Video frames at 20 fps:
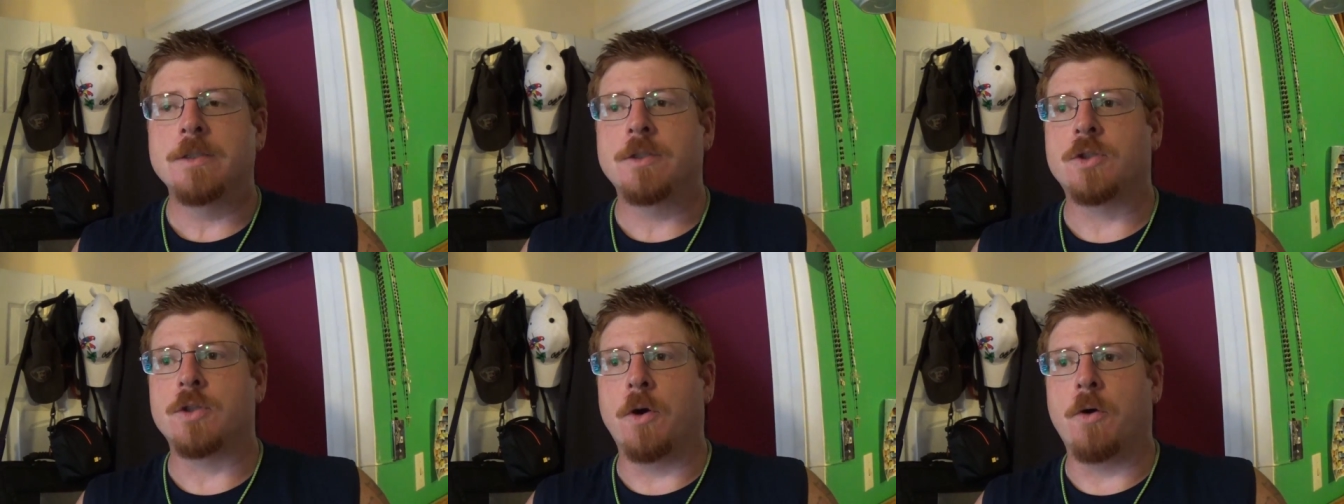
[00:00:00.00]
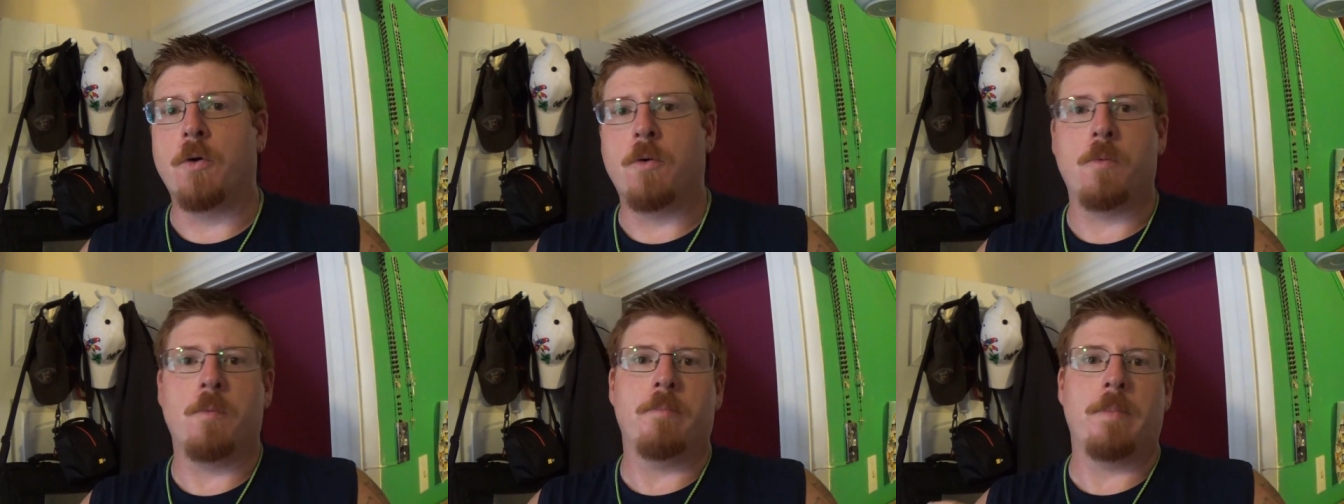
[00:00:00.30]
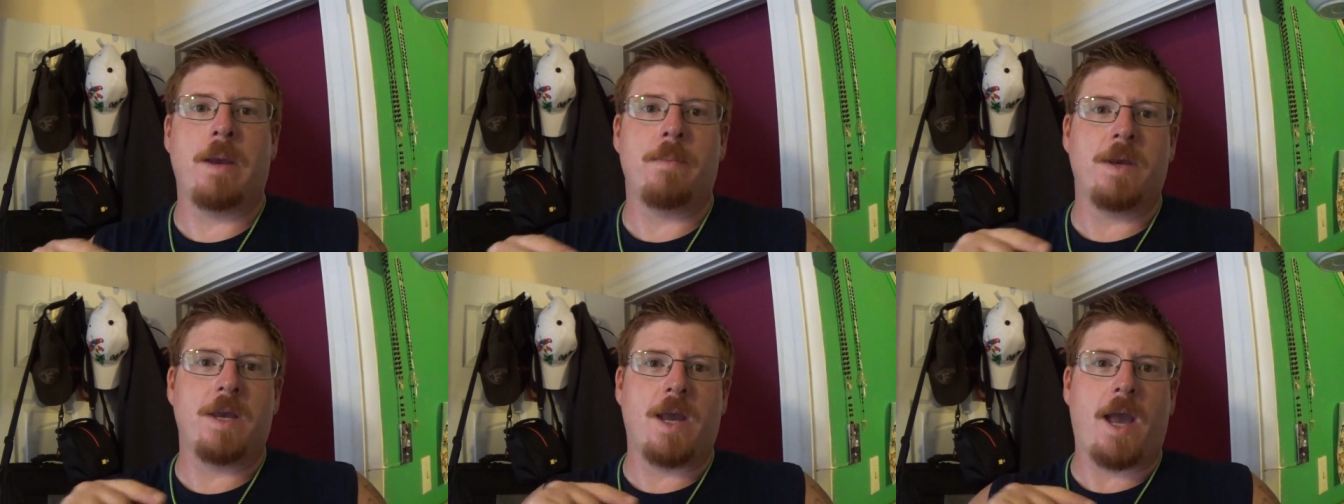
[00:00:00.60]
So
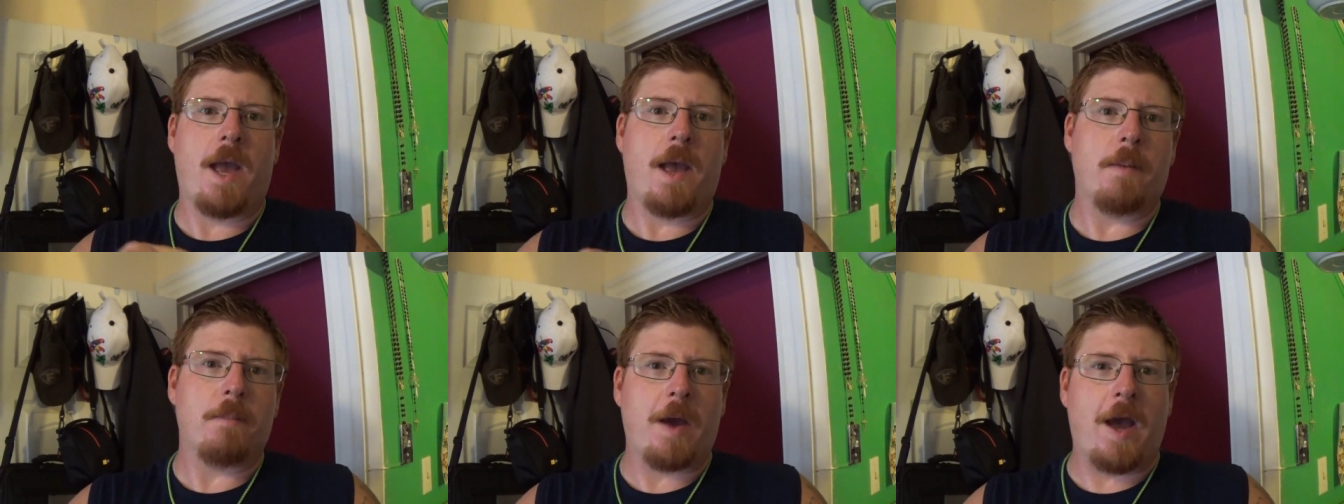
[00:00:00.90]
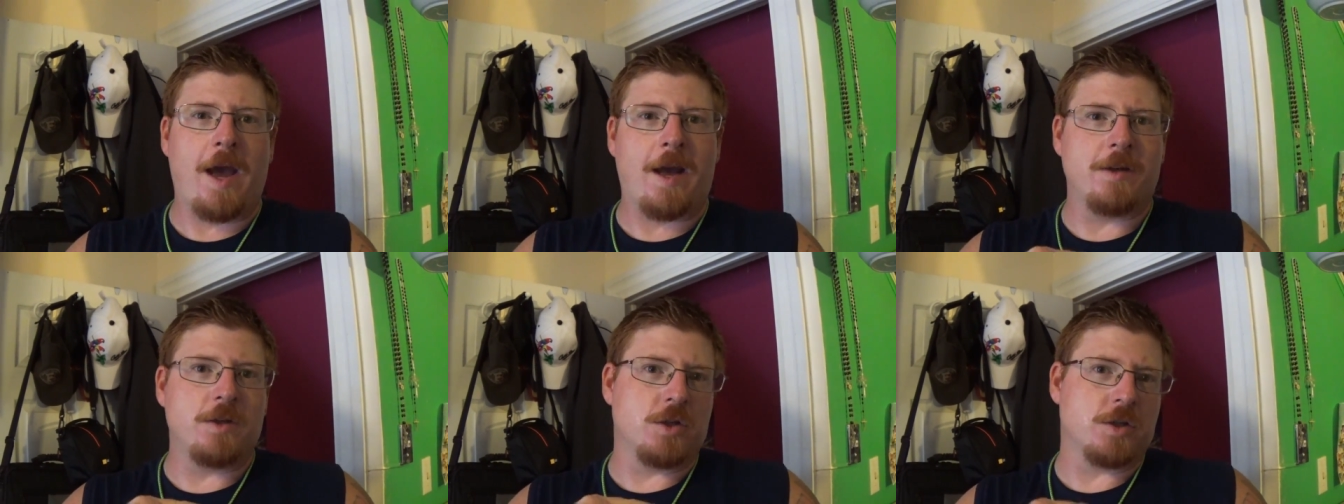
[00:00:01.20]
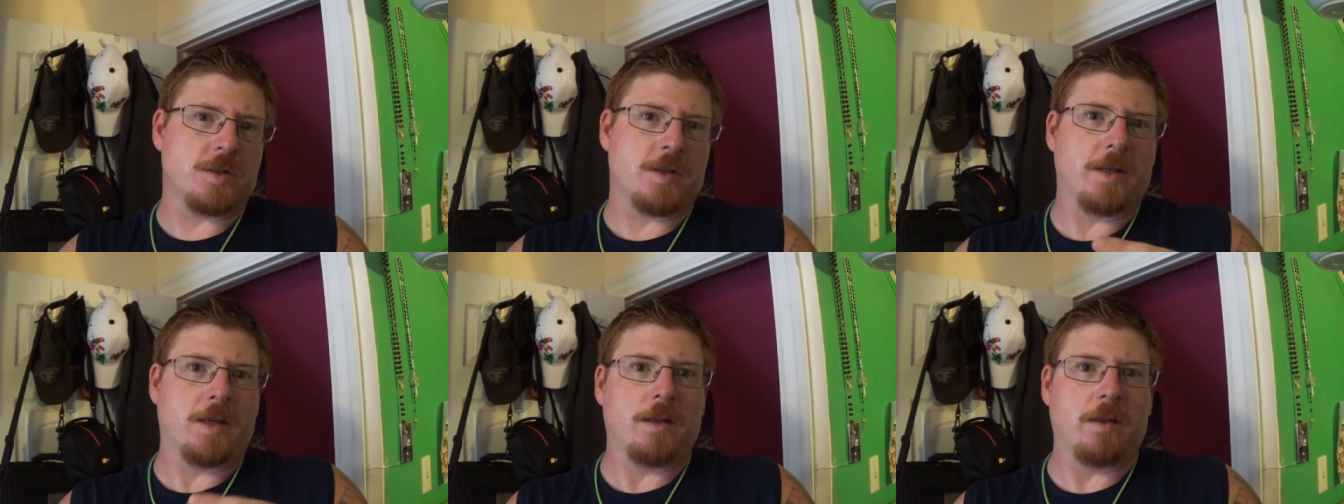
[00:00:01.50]
maybe add
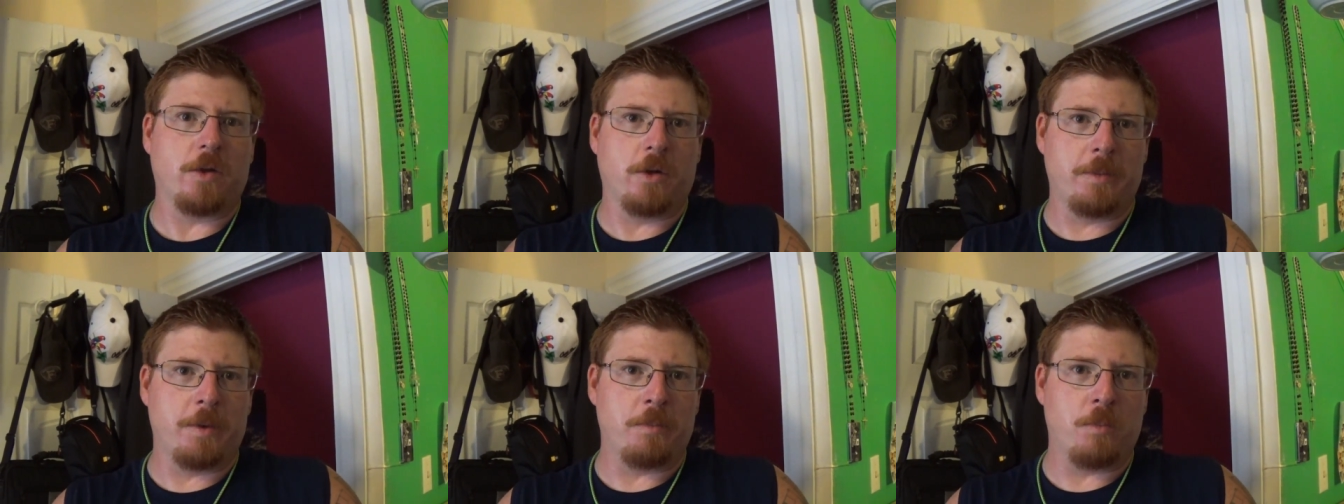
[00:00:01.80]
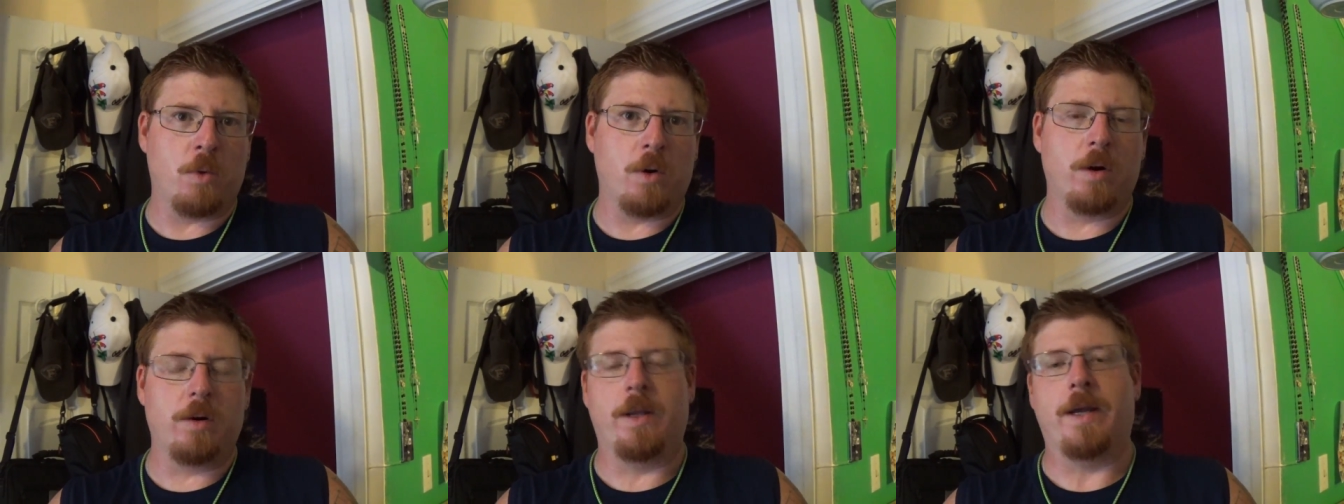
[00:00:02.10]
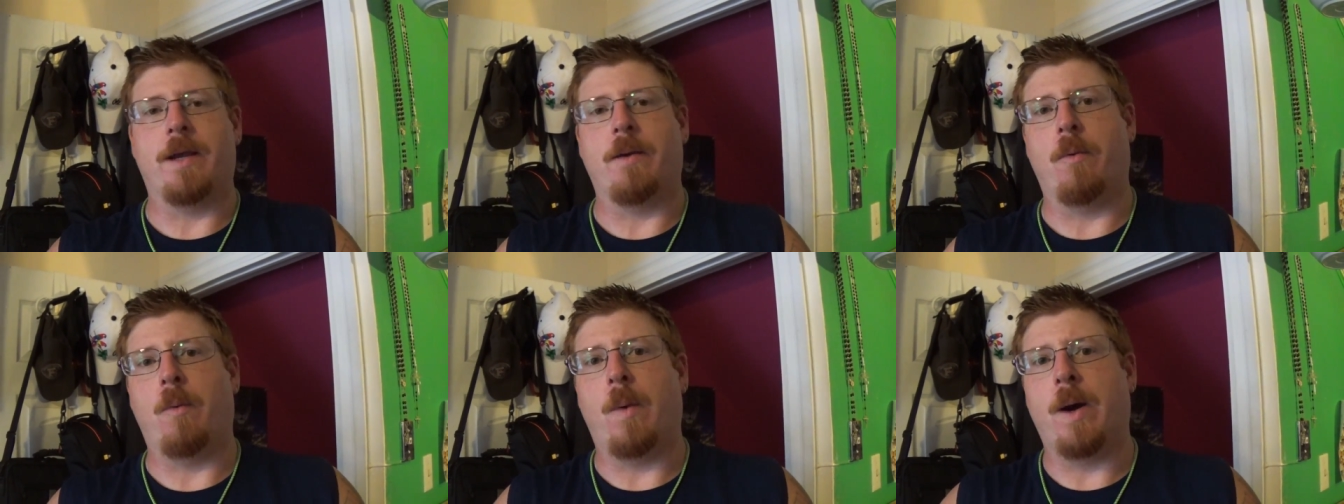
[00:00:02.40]
just like a little bit more,
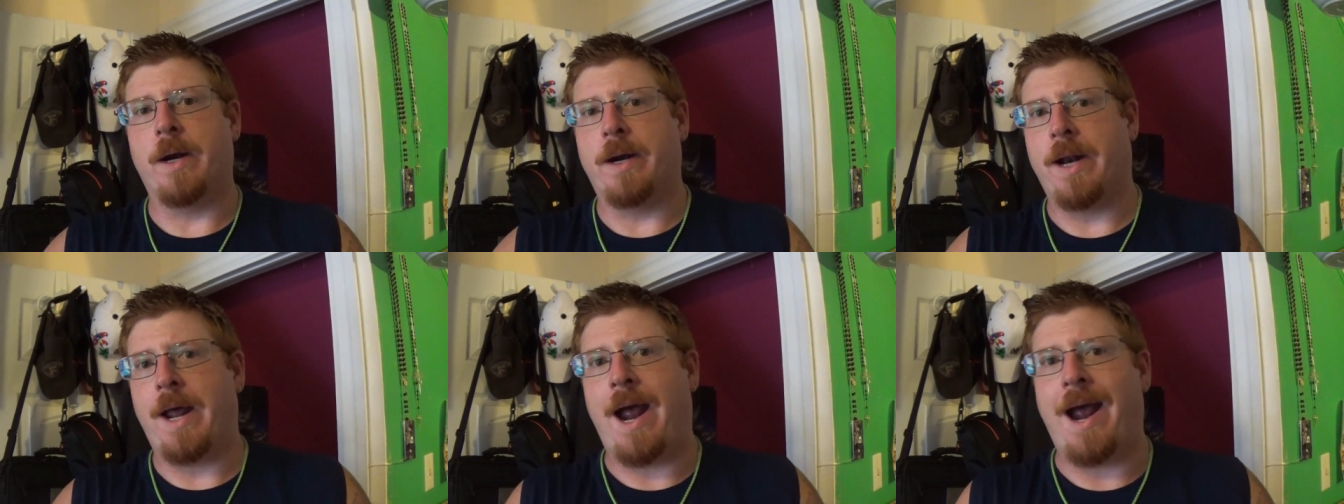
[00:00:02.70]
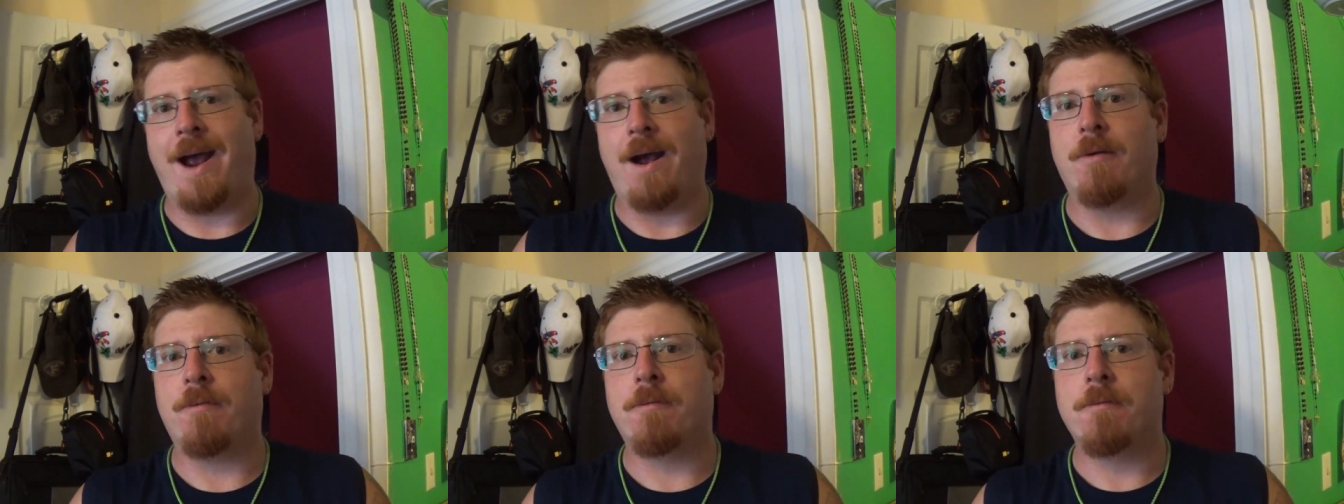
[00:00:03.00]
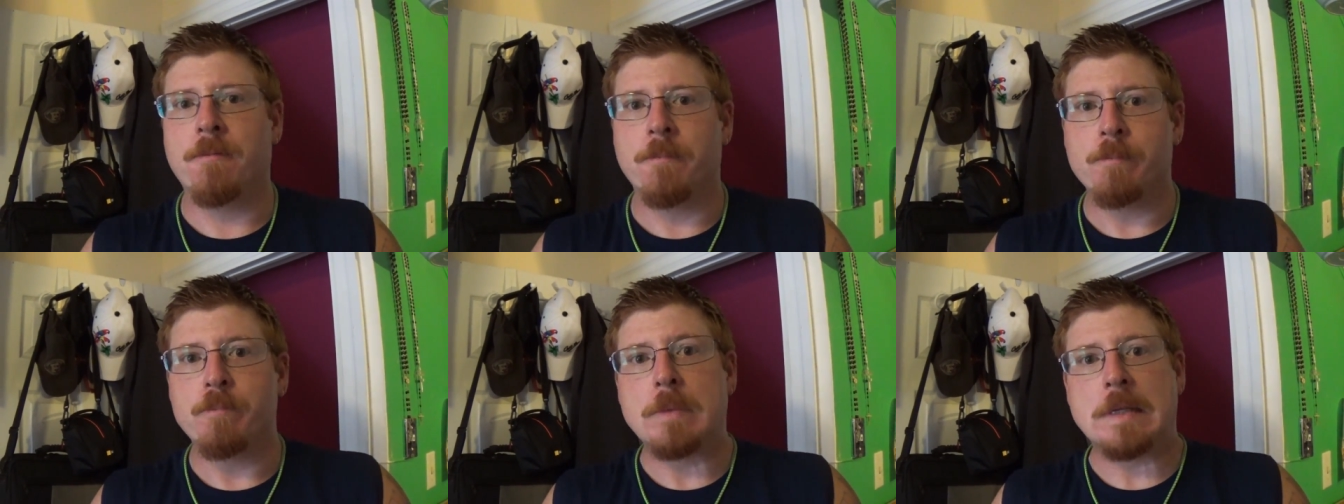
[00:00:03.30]
like a
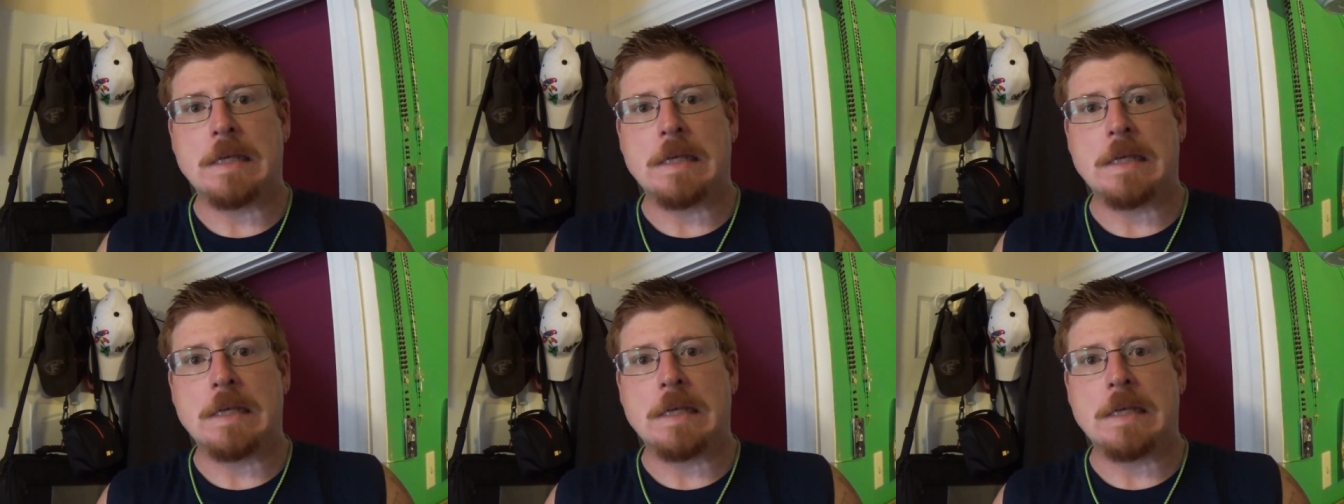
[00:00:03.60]
1.5